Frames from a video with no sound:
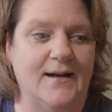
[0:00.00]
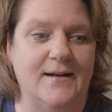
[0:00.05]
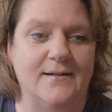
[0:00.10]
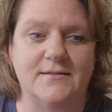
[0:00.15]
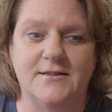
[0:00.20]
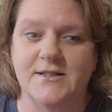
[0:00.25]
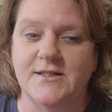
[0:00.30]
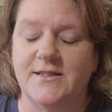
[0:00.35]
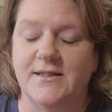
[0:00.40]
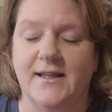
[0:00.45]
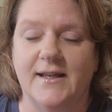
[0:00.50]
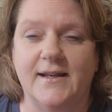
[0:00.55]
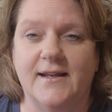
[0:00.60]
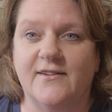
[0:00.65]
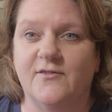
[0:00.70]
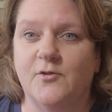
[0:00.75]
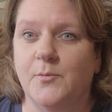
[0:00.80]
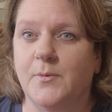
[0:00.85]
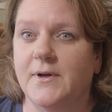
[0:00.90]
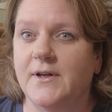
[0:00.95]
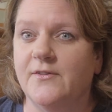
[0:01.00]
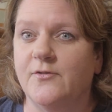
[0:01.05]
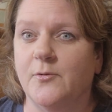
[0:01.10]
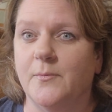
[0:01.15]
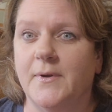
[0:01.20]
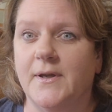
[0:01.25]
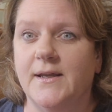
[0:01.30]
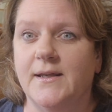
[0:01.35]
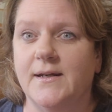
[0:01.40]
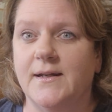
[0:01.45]
just thank everybody for
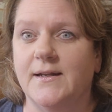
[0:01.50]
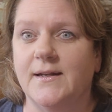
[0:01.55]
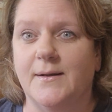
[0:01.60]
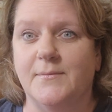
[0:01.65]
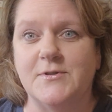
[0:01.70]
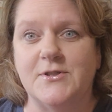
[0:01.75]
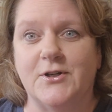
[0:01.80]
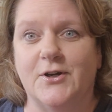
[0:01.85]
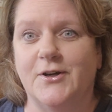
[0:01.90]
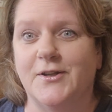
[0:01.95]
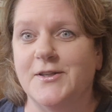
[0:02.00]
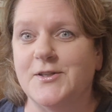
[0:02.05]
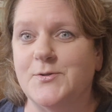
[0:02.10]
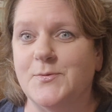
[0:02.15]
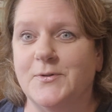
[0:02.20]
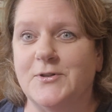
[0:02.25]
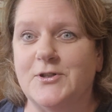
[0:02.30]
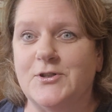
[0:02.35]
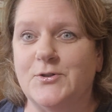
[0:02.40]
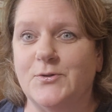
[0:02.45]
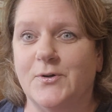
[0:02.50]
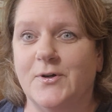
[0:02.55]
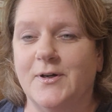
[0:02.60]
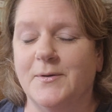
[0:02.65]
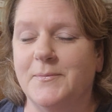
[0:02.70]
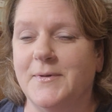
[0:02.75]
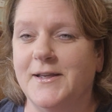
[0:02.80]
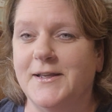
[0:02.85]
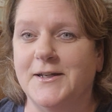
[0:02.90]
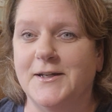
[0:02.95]
making it. I'm sorry this one's short,
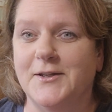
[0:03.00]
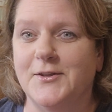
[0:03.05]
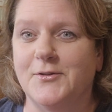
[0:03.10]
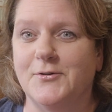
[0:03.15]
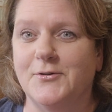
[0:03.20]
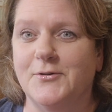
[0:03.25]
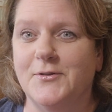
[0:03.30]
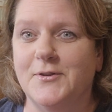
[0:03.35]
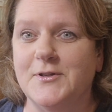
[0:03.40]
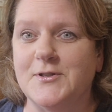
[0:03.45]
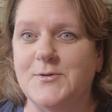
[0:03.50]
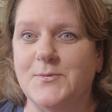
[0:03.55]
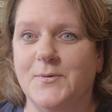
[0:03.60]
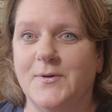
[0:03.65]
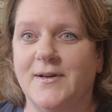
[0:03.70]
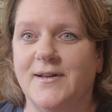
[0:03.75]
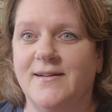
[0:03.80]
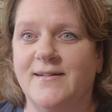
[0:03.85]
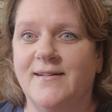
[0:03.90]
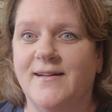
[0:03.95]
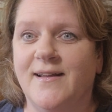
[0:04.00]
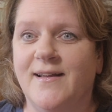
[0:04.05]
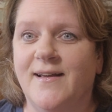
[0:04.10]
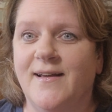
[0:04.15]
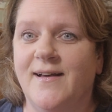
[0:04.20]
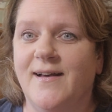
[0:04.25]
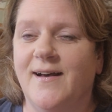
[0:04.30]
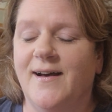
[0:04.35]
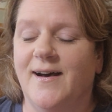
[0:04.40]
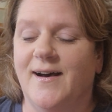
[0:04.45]
making it through this one.
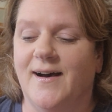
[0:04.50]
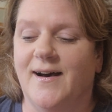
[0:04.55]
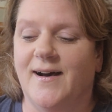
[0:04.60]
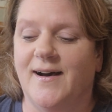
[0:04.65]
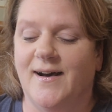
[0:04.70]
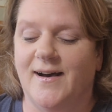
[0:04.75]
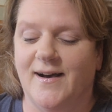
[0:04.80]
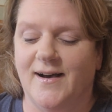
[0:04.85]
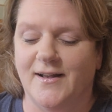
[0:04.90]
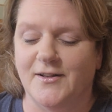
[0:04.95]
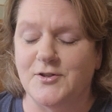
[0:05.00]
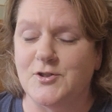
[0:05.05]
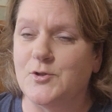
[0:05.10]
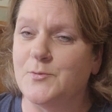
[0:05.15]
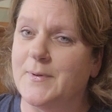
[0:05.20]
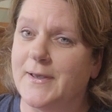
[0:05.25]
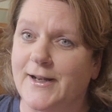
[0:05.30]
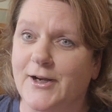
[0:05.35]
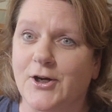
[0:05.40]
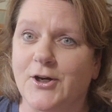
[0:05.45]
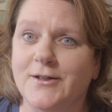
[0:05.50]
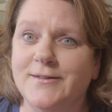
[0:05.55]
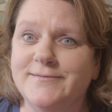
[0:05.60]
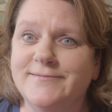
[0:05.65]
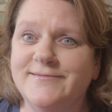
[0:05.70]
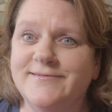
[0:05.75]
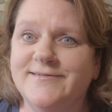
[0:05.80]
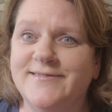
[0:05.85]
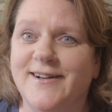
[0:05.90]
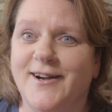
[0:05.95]
I'll do better.
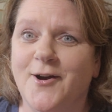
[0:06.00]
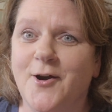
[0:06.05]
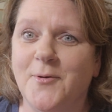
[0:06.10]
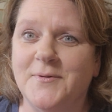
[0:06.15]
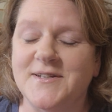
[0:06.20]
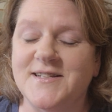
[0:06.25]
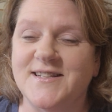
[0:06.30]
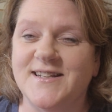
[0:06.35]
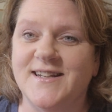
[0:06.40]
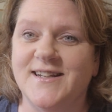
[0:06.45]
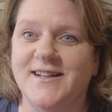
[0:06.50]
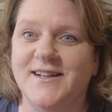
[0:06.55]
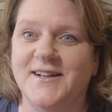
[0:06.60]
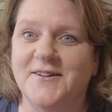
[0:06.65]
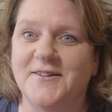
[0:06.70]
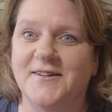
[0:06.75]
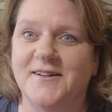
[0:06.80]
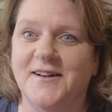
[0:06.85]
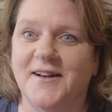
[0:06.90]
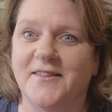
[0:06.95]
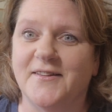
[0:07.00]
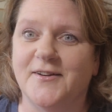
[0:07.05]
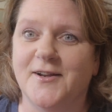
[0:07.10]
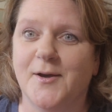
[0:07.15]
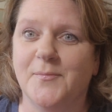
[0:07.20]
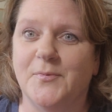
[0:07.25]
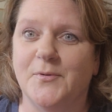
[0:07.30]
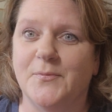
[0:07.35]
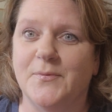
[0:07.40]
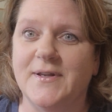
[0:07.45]
I hope to see you here in another
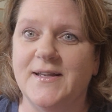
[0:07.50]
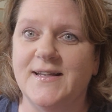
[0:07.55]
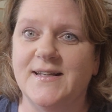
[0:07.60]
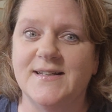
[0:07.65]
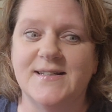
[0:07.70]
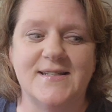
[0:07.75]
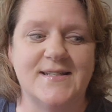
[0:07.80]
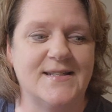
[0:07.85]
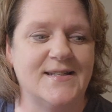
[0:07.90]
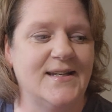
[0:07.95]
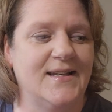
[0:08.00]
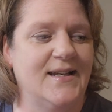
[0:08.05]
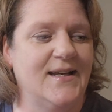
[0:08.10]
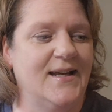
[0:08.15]
couple weeks.